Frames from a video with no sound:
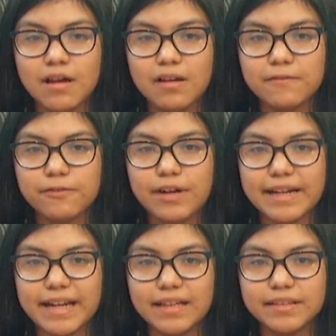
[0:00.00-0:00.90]
On
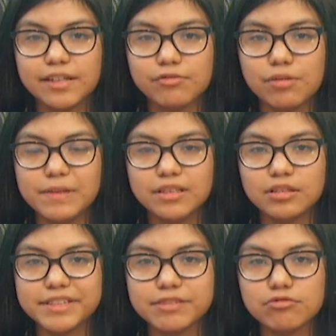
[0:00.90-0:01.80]
Friday, there will be
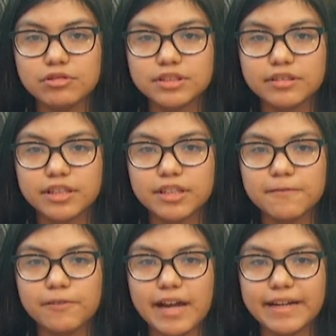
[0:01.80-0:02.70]
no school due to Good
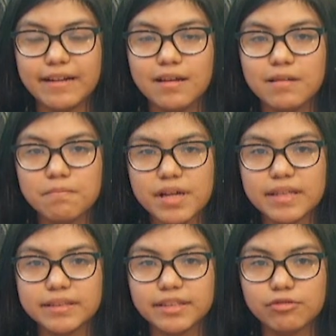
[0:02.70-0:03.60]
Friday,
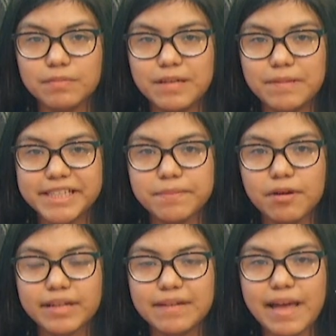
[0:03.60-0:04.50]
but there will be a
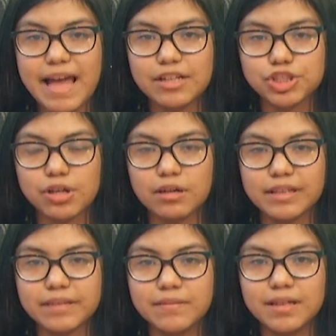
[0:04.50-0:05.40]
baseball game at Charlotte.